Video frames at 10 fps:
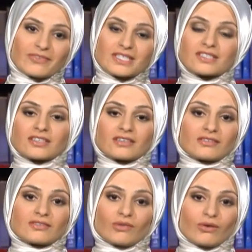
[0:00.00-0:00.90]

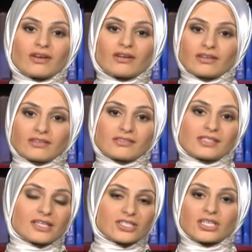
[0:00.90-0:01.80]
physicians, lawyers,
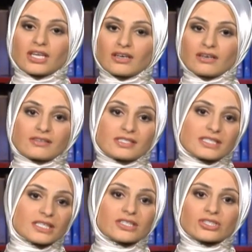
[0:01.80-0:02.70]
engineers,
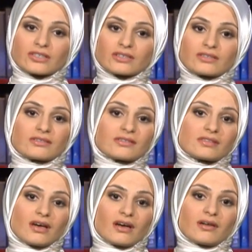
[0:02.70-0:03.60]

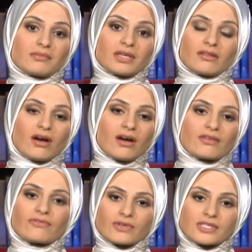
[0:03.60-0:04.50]
teachers, in law
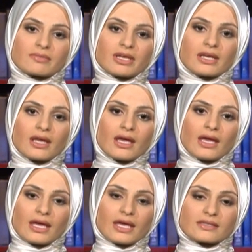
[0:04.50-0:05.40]
enforcement.
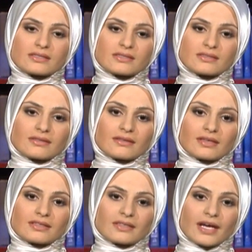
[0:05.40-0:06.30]
It's
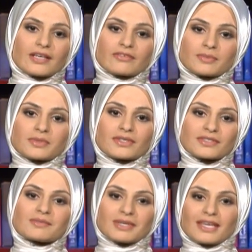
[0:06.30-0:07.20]
kind of
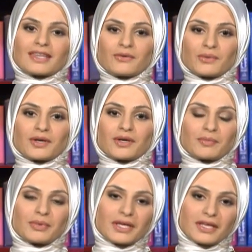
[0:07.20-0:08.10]
absurd to me that we're
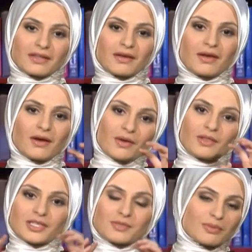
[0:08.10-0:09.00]
putting
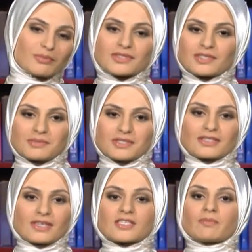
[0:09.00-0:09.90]
let's put Muslims
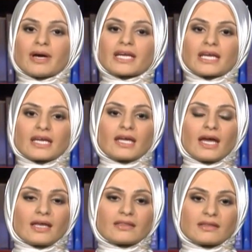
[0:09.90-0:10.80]
into this bucket,
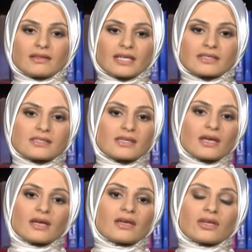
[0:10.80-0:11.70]
and let's,
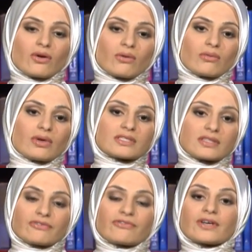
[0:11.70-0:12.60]
you know, it's
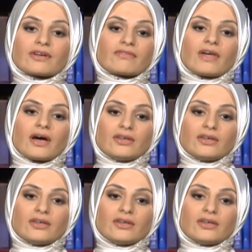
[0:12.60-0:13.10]
the fear of the